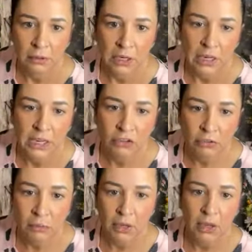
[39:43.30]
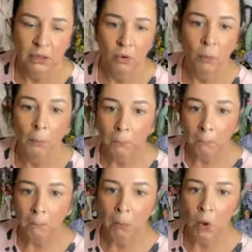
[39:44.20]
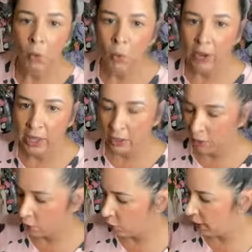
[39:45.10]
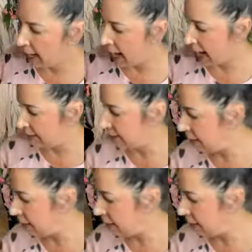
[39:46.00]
Each month. Well, Lori asked, how